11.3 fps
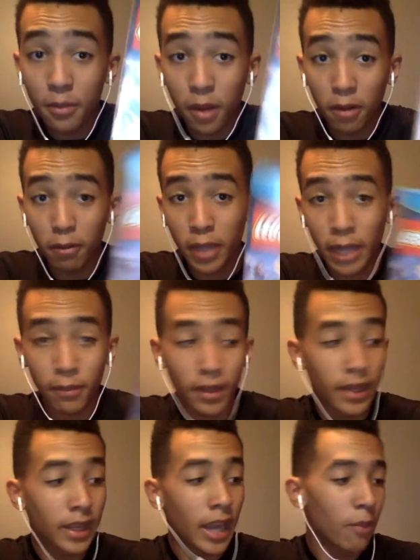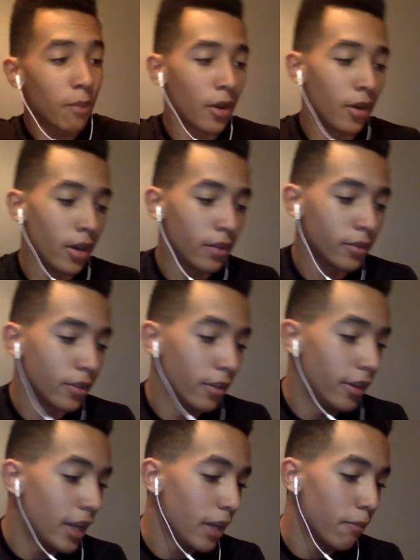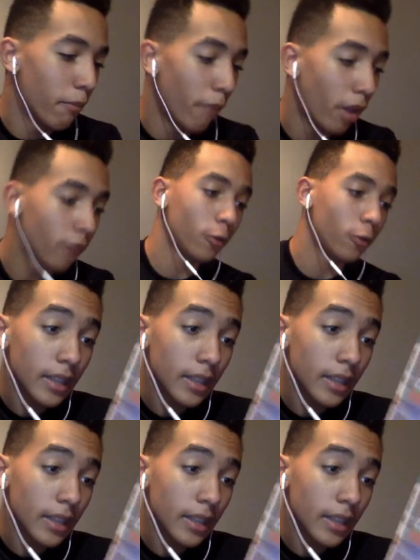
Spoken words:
Marvel game that they came out under the name Marvel.